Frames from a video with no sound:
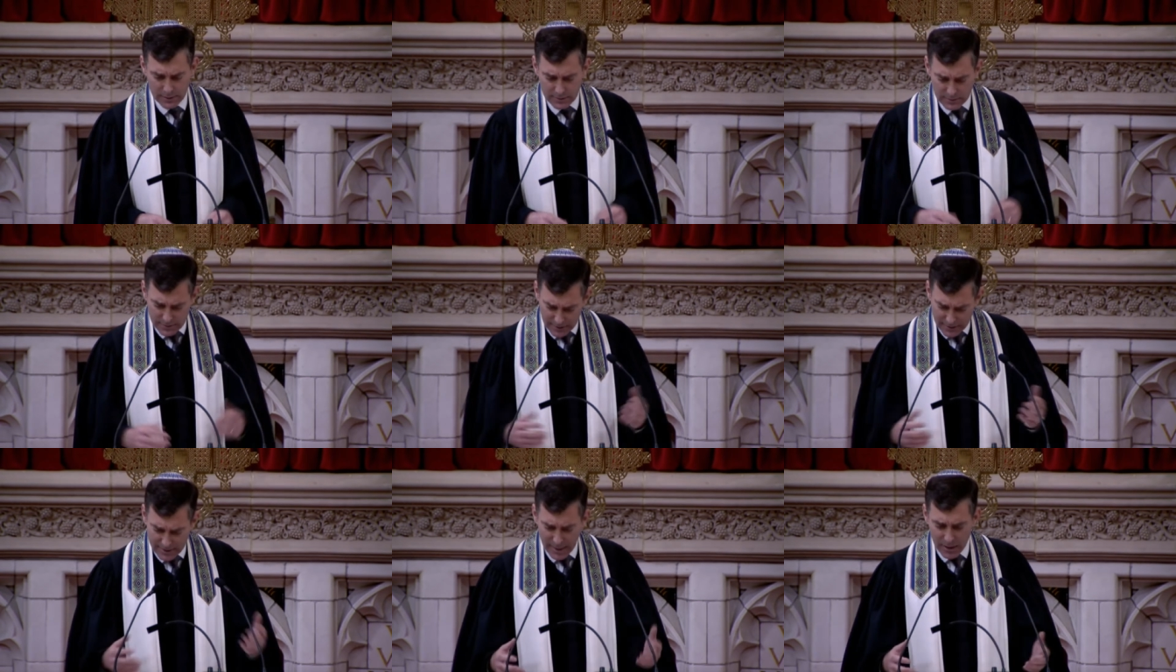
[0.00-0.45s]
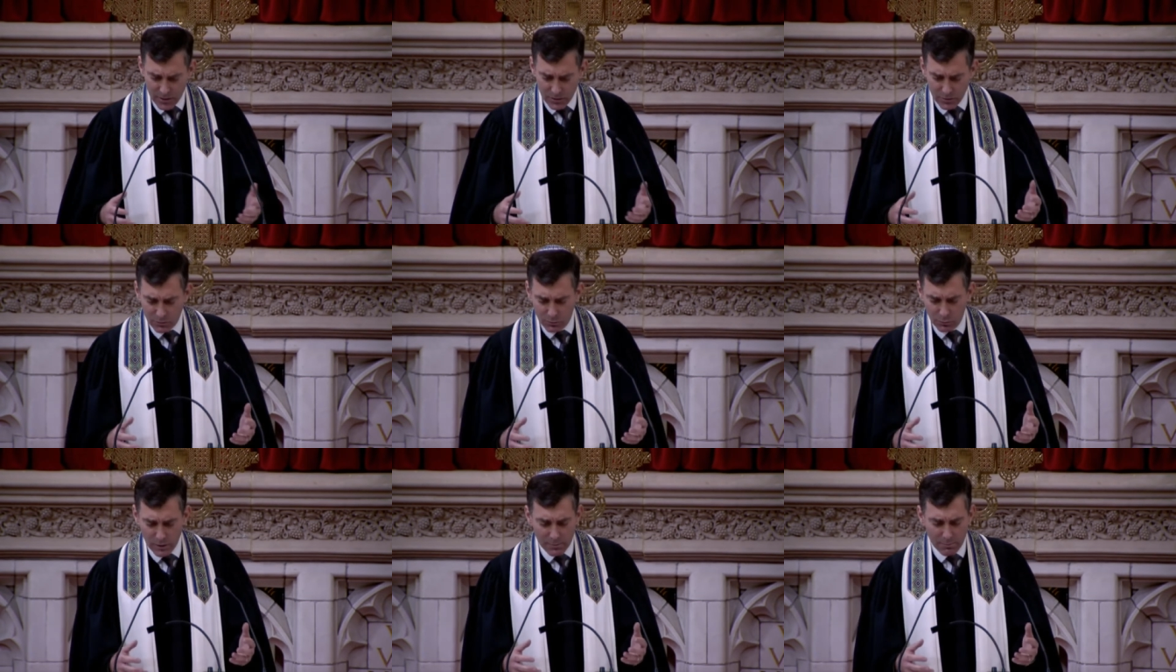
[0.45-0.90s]

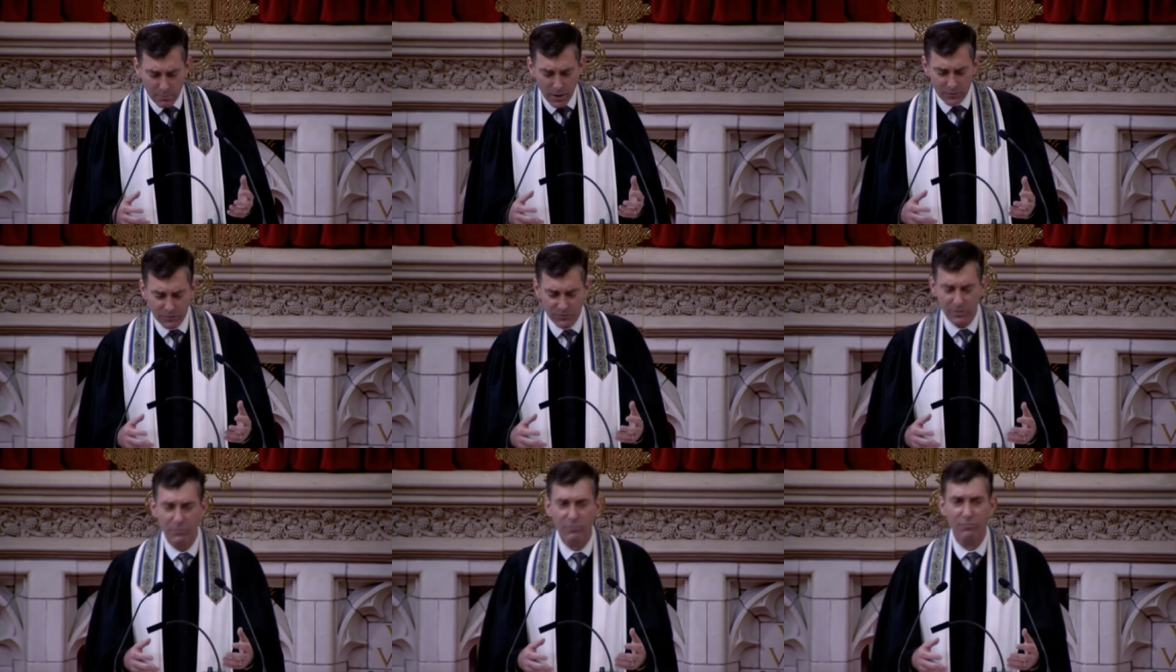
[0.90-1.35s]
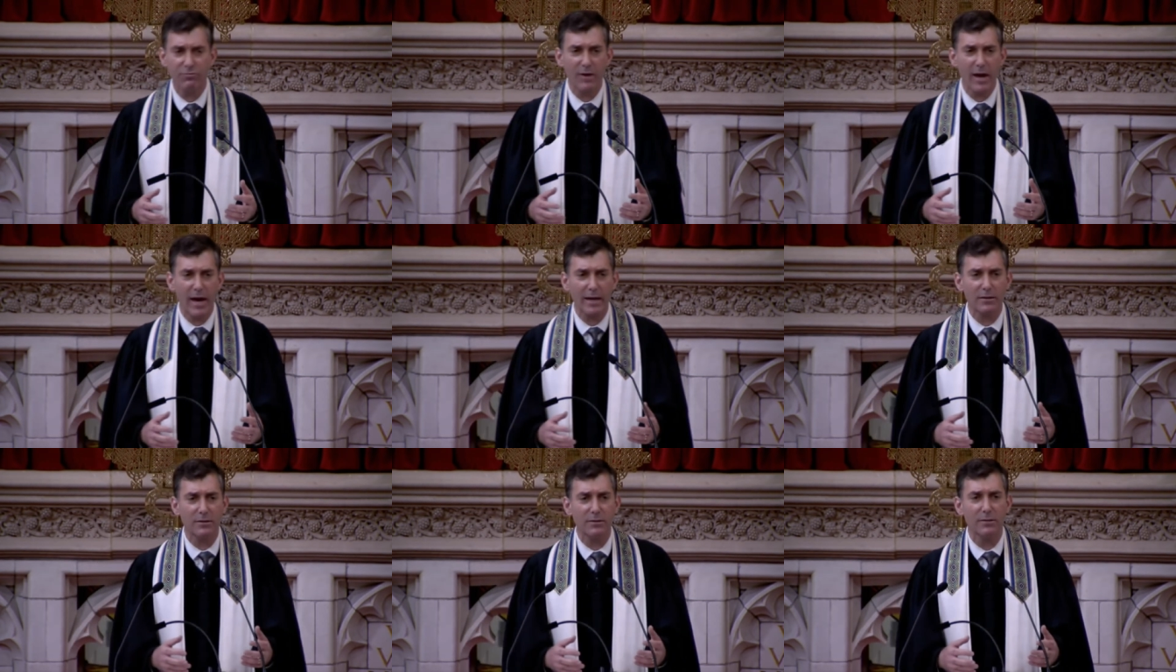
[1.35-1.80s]
Together, we must
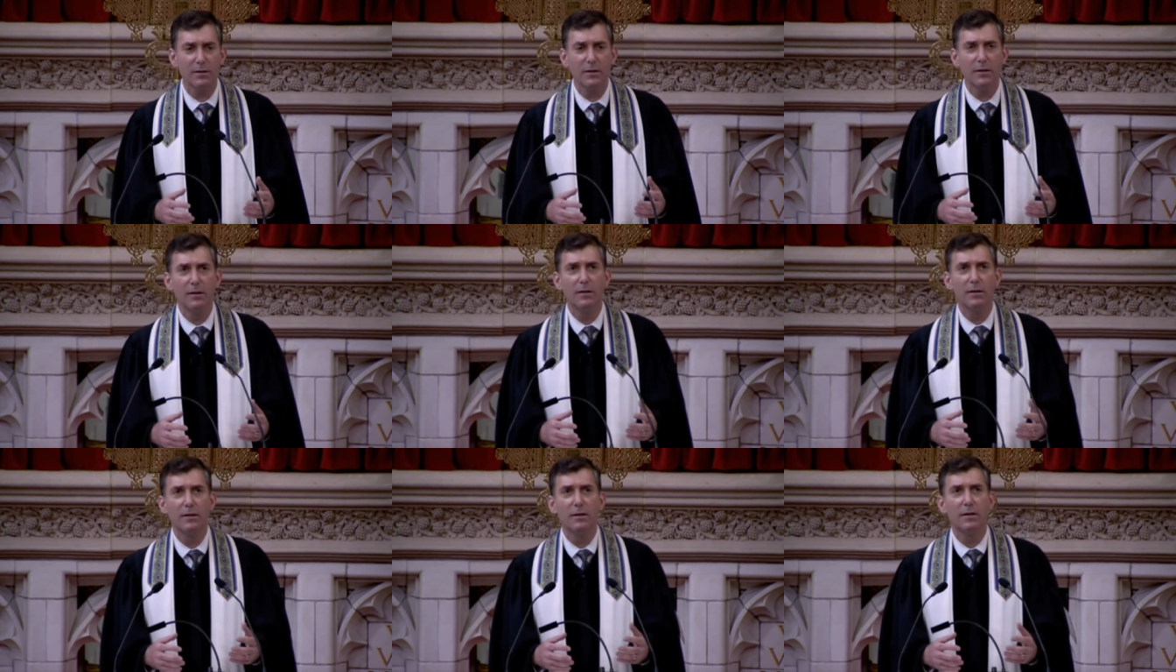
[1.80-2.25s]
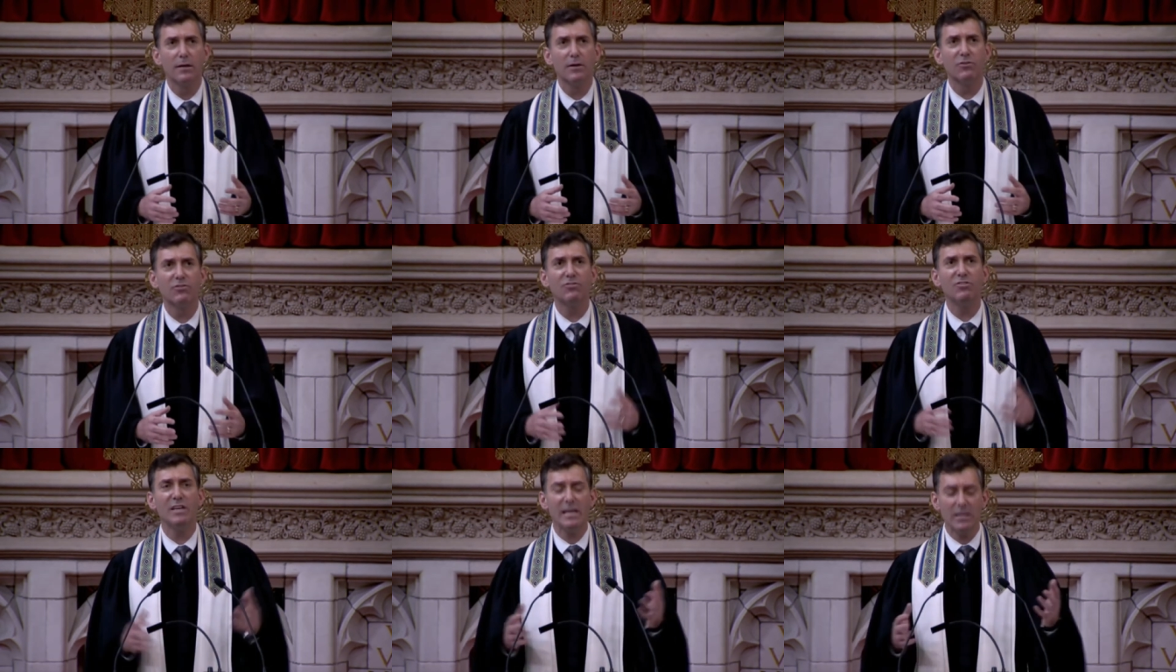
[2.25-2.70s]
effect a
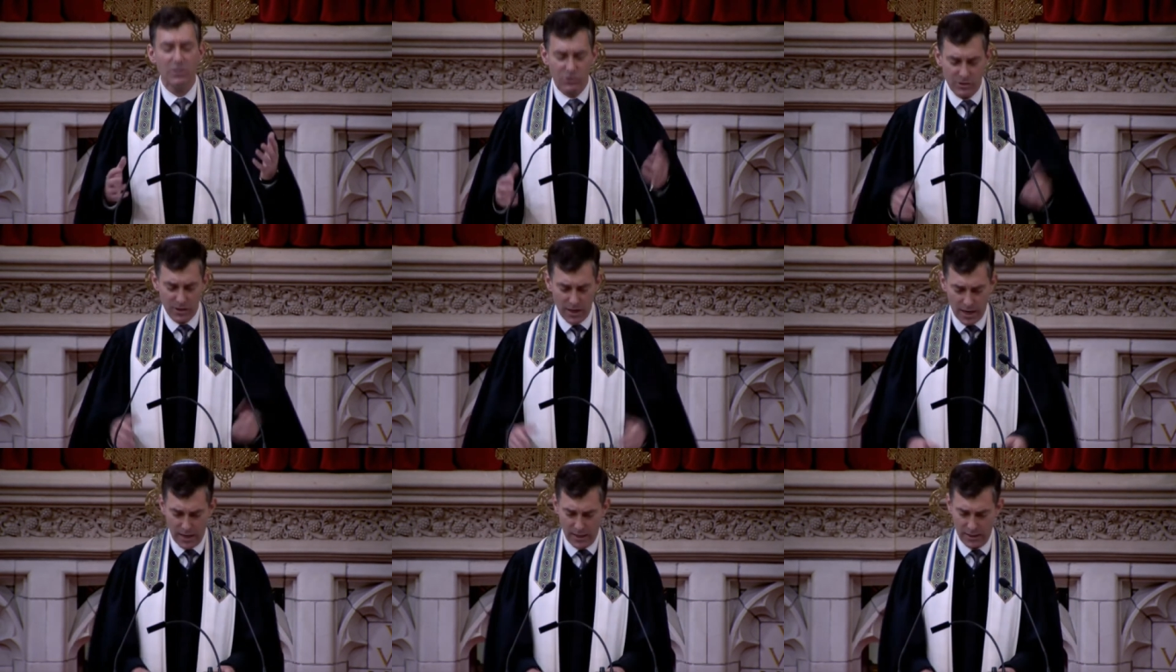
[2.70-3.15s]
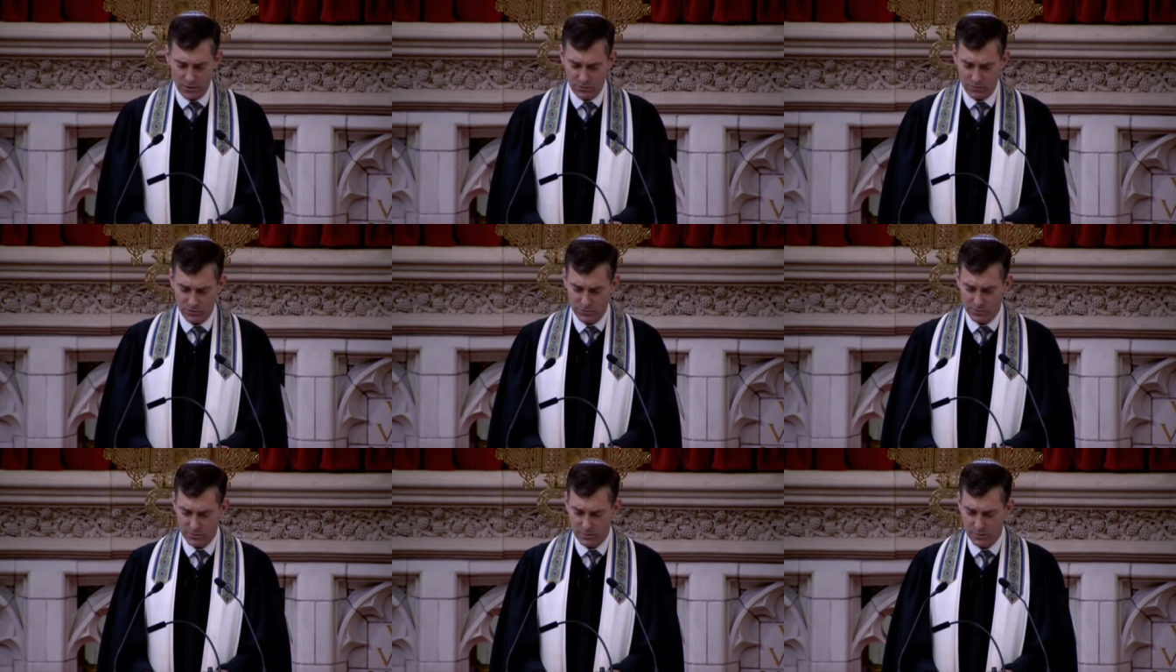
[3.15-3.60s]
sea
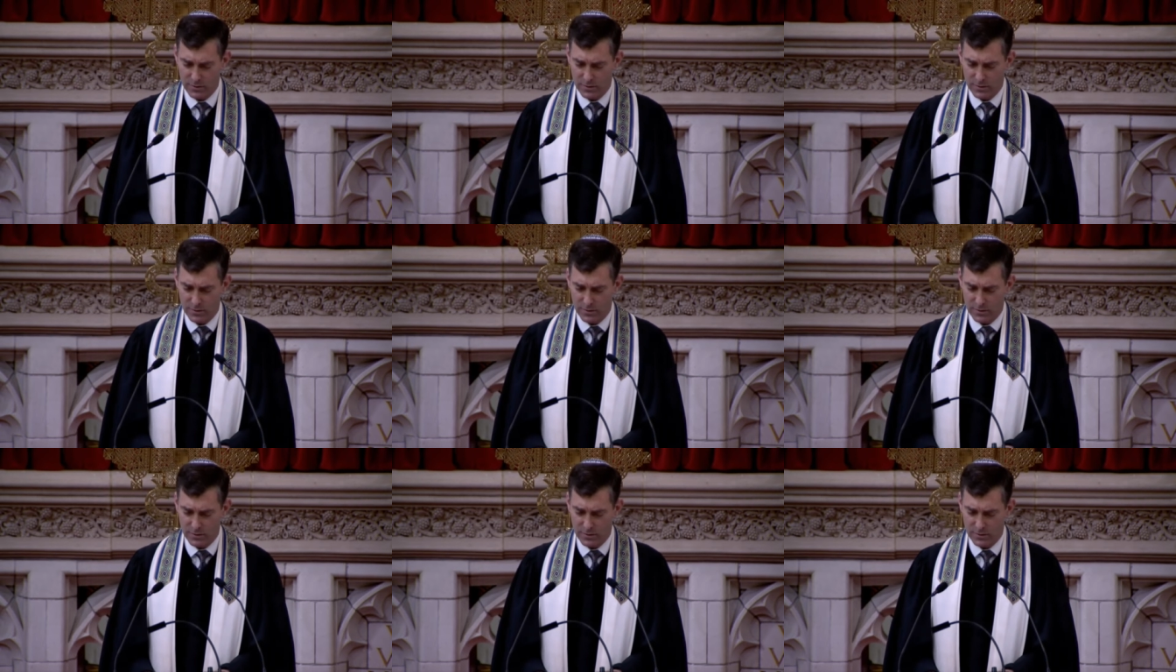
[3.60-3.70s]
change,